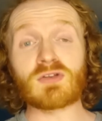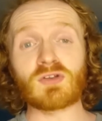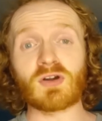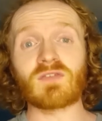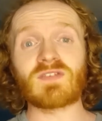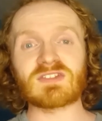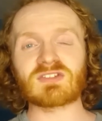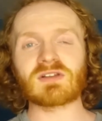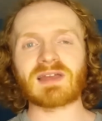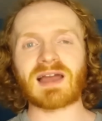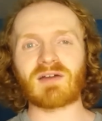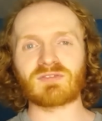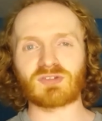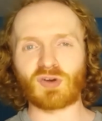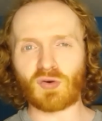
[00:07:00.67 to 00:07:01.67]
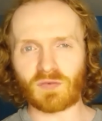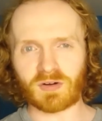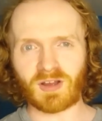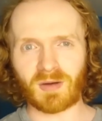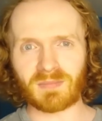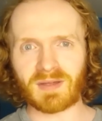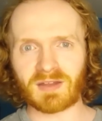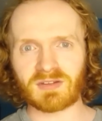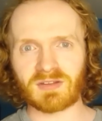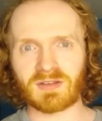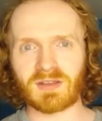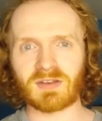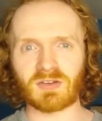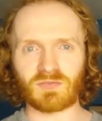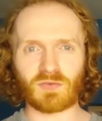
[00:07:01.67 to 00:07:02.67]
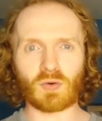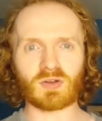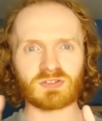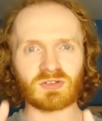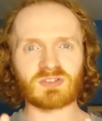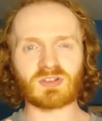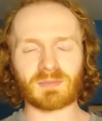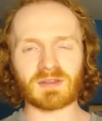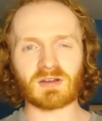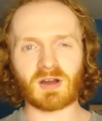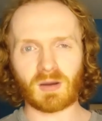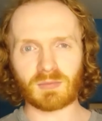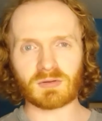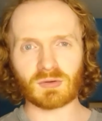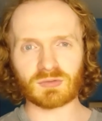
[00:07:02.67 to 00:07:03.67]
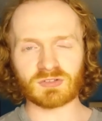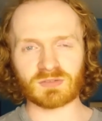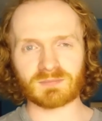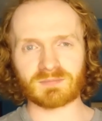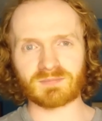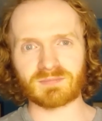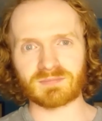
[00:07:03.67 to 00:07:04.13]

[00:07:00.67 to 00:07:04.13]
you're physically having to overcome that to focus on something up close.